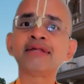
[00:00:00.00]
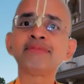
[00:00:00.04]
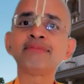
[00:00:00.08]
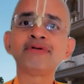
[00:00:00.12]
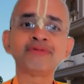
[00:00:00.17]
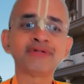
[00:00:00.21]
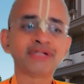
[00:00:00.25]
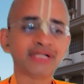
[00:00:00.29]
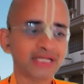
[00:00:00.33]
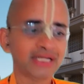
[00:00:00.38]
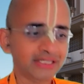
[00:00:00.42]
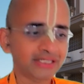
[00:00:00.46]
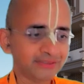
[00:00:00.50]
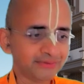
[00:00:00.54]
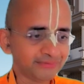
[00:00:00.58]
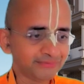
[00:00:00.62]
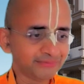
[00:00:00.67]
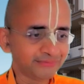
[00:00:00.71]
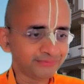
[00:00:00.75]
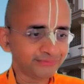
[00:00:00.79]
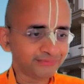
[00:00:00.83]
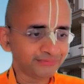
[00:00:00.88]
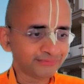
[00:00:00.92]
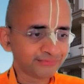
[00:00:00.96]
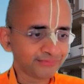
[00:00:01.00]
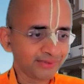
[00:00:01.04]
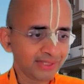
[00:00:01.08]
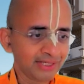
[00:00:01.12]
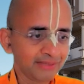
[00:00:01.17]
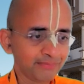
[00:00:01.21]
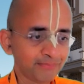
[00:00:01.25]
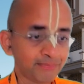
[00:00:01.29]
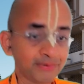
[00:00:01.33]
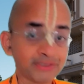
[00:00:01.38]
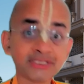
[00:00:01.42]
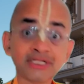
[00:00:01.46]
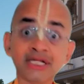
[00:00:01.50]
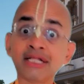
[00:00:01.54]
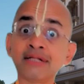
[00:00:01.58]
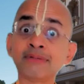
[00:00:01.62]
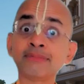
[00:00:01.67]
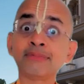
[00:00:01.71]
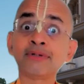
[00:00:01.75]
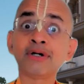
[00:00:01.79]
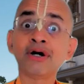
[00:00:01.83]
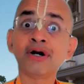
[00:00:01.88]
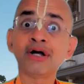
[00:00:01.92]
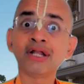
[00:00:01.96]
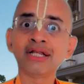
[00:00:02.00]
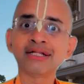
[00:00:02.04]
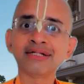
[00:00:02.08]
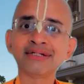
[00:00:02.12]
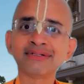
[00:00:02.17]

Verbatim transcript: Bhavan, Prasadam Hall.